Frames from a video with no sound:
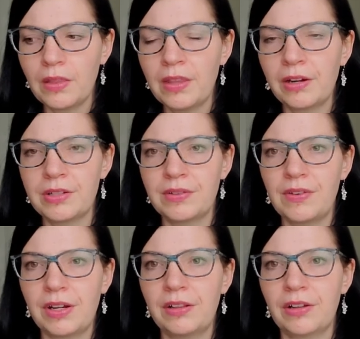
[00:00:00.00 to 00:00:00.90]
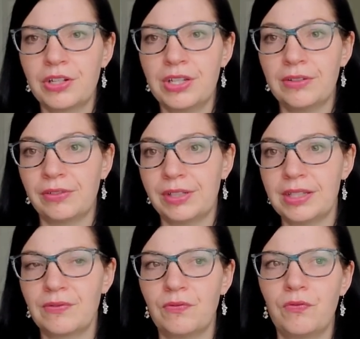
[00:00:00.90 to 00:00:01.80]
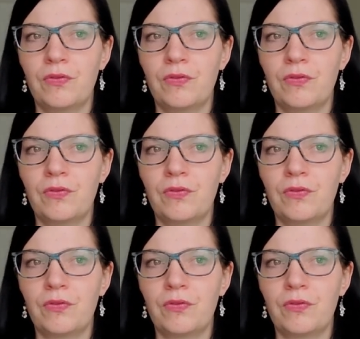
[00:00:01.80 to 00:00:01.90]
there is a very large difference